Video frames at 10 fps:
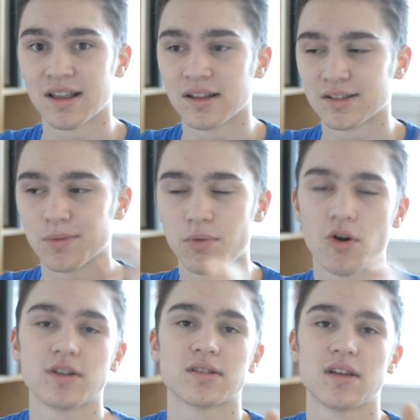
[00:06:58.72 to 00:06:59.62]

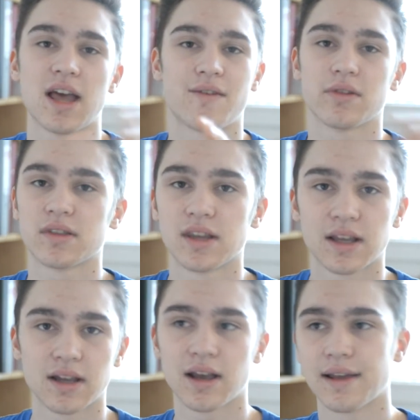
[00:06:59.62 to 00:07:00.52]
supports
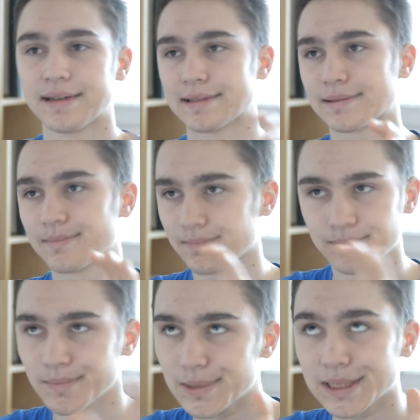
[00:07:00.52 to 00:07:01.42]
everything, and
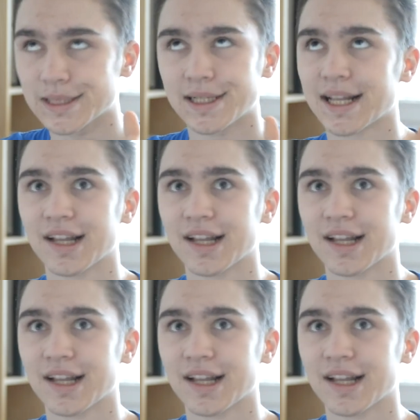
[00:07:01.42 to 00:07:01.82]
I